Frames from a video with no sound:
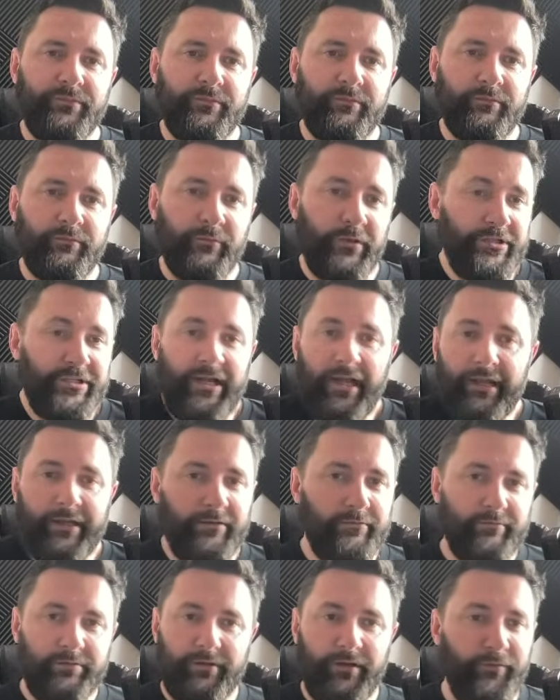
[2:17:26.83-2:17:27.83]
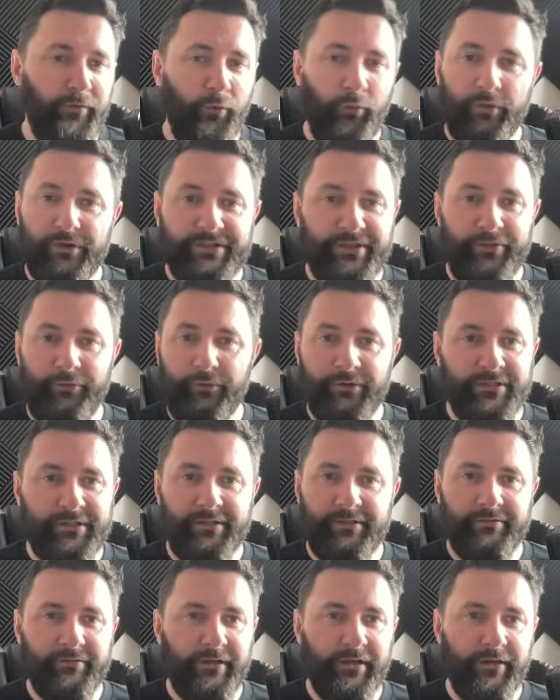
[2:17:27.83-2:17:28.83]
which I have always
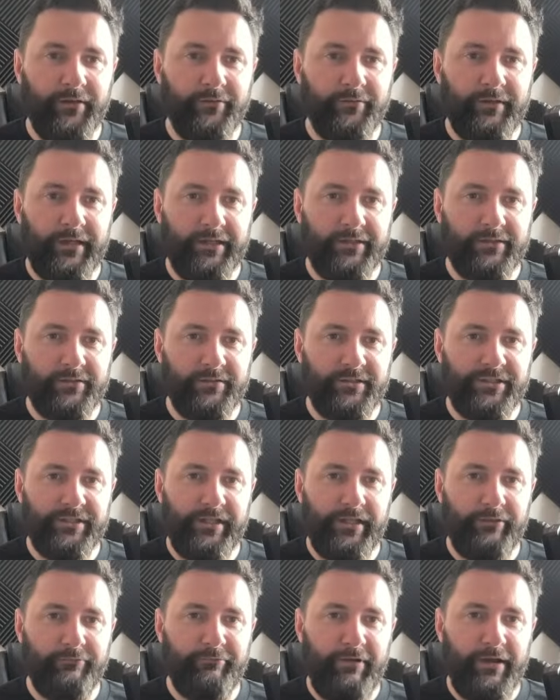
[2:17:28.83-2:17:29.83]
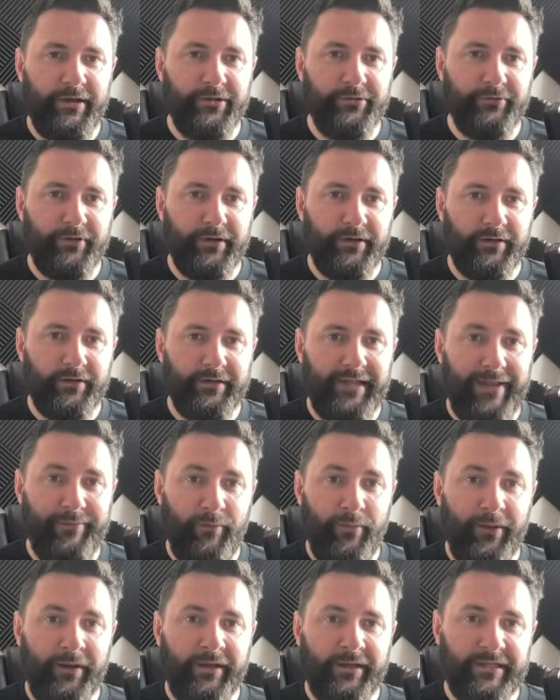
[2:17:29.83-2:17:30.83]
thought, you know, like sheer rendering
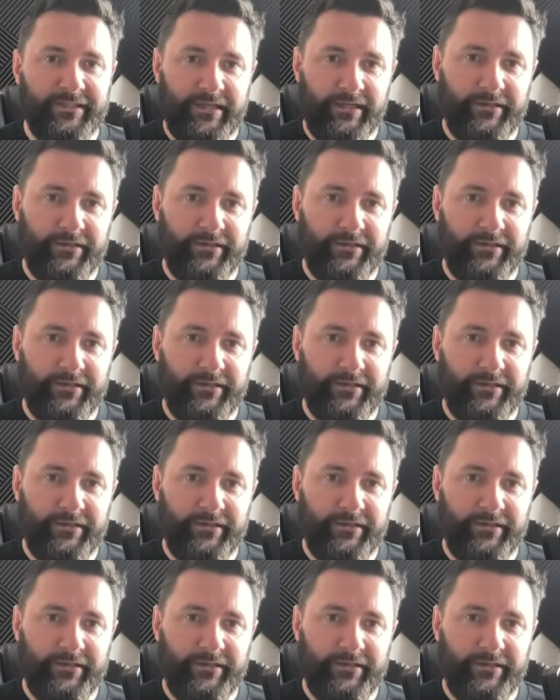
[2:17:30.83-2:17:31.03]
capabilities, I